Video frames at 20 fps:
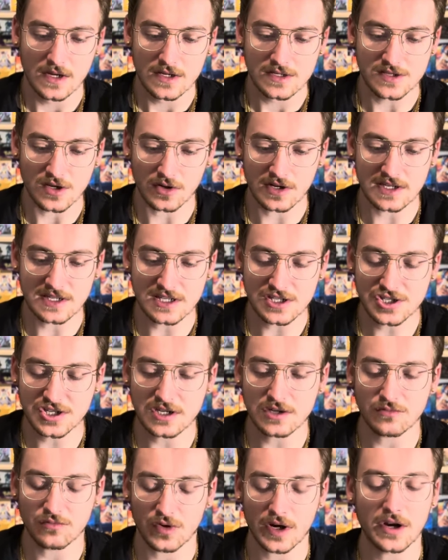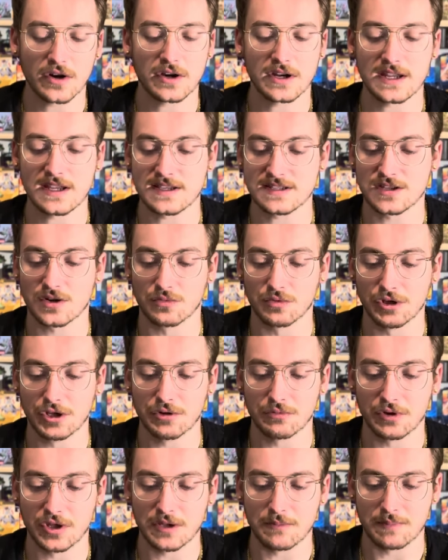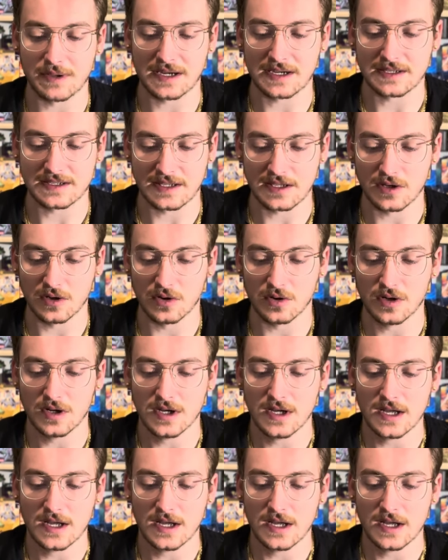So condition rarity is a really, really big deal.